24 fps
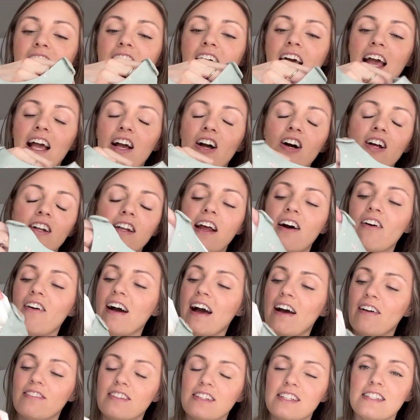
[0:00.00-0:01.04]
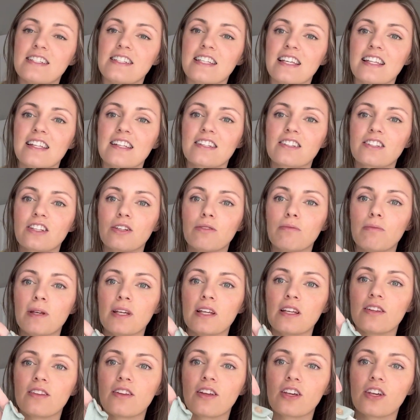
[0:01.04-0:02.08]
Hang on, now I have to see. This could
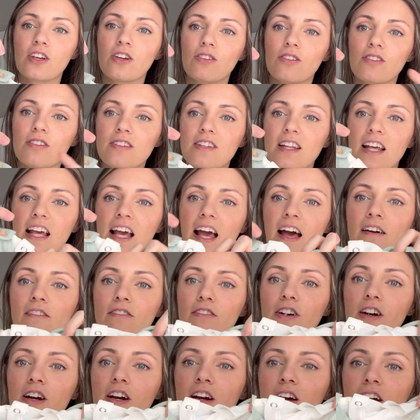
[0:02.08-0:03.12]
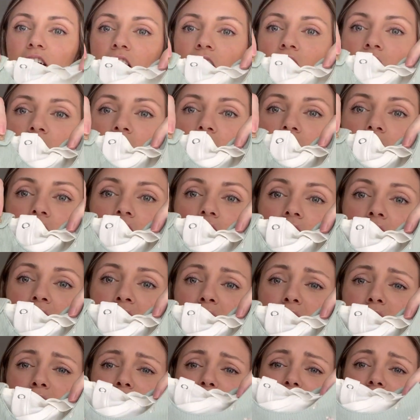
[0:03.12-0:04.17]
be the cutest thing ever. Oh,
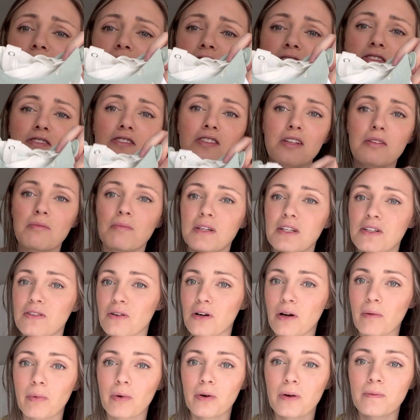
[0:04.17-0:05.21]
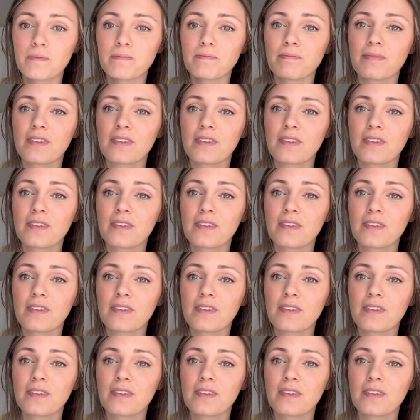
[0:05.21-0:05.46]
that's just gonna be adorable.